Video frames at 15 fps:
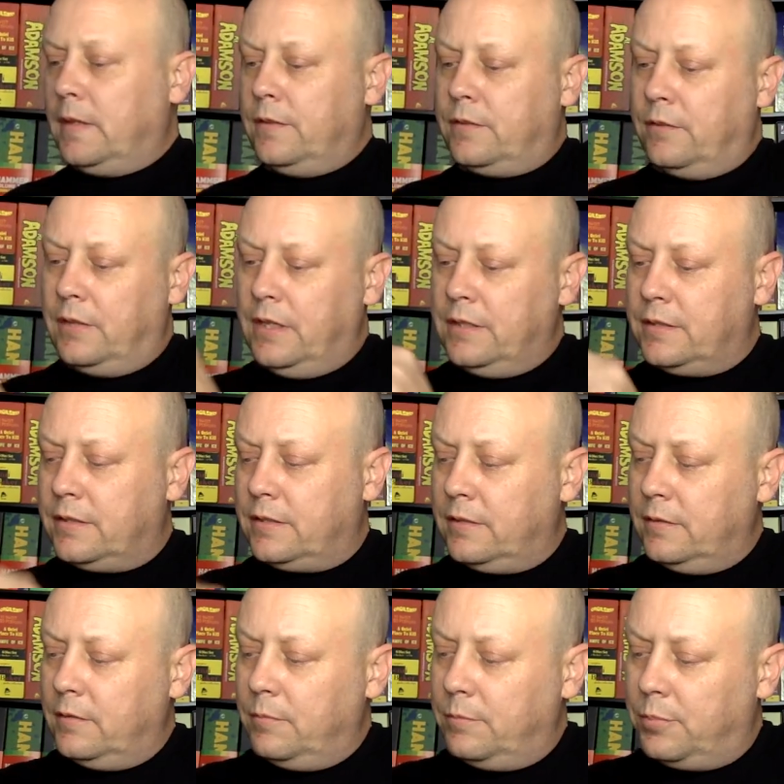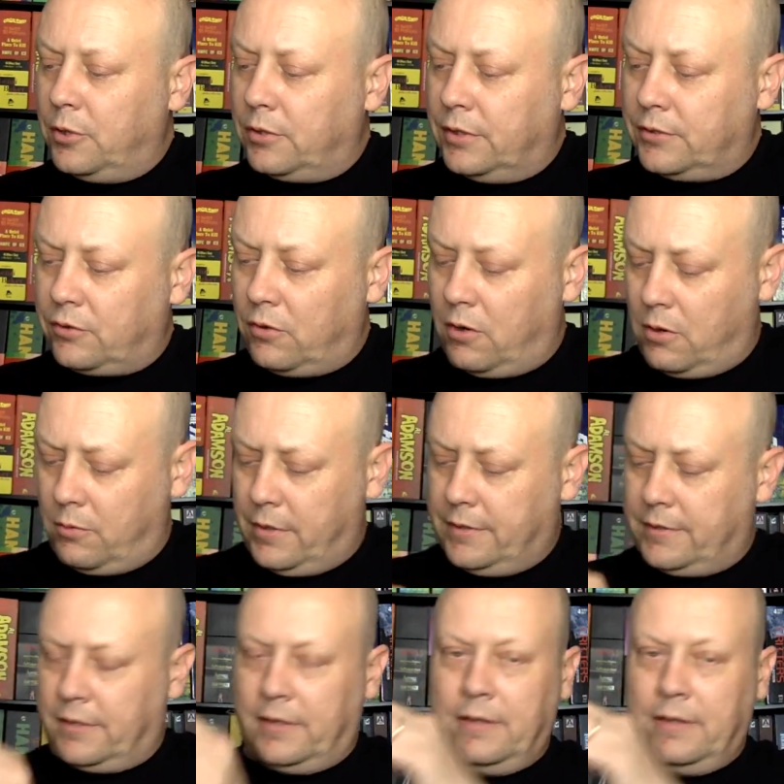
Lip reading: So these booklets are always